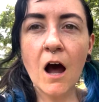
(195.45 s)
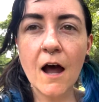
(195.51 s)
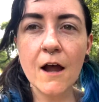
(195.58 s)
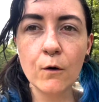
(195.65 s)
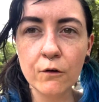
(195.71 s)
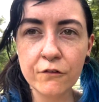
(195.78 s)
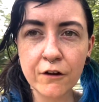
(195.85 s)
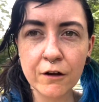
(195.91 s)
I
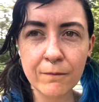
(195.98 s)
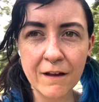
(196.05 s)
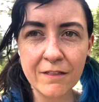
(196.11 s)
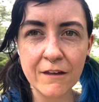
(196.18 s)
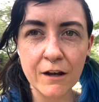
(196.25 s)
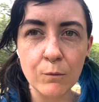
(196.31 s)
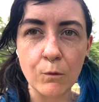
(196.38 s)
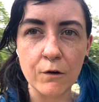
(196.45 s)
also read
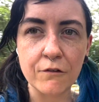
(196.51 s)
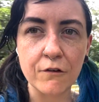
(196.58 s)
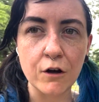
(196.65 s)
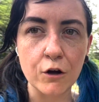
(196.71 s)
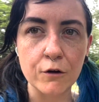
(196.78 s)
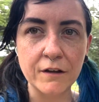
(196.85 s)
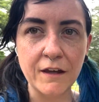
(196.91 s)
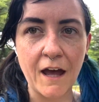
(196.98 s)
that it wasn't
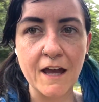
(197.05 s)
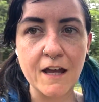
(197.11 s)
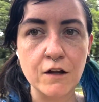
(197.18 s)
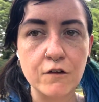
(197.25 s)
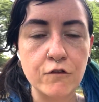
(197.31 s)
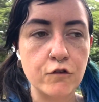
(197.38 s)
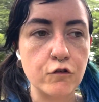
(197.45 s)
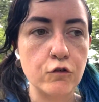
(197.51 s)
okay
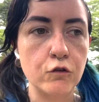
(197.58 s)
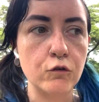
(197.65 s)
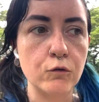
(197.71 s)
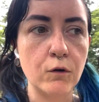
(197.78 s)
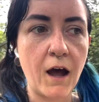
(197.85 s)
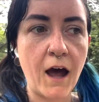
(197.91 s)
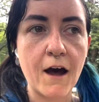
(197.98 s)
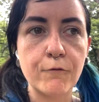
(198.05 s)

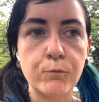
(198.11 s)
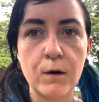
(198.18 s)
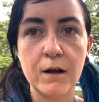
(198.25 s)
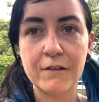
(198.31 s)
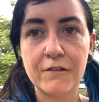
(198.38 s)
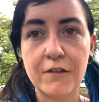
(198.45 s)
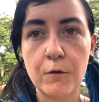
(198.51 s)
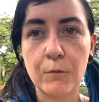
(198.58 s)
to have
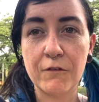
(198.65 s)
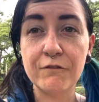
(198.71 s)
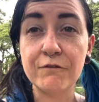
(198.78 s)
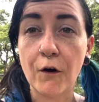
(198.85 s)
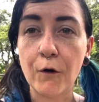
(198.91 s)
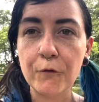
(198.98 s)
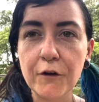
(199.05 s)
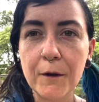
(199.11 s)
ones that were
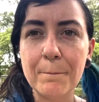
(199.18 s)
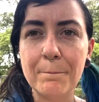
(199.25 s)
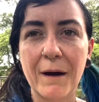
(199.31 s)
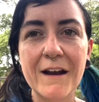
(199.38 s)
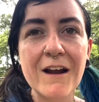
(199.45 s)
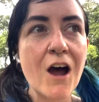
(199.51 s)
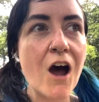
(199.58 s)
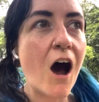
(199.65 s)
folded, but